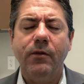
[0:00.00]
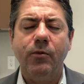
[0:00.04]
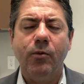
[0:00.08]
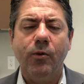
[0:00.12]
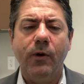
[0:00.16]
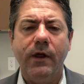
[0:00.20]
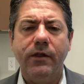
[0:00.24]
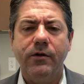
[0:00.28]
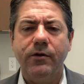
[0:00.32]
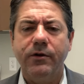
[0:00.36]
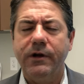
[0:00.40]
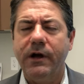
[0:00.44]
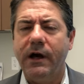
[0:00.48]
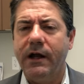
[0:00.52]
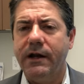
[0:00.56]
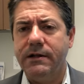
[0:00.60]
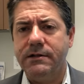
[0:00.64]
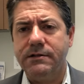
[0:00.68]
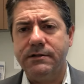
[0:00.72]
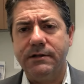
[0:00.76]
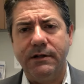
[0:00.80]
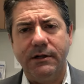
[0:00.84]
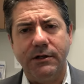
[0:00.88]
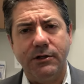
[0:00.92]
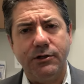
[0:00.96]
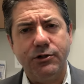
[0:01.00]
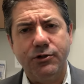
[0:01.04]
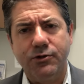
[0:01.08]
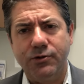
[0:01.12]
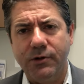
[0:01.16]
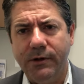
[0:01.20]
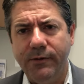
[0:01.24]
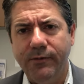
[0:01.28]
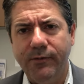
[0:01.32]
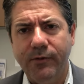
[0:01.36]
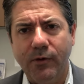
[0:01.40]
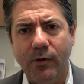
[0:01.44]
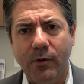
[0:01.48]
whether or not it's an
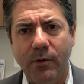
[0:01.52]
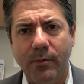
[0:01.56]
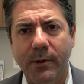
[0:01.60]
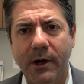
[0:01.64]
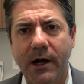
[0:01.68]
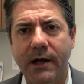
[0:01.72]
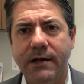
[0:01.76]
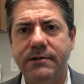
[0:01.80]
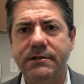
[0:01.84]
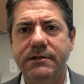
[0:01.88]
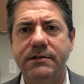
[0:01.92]
extreme foreign body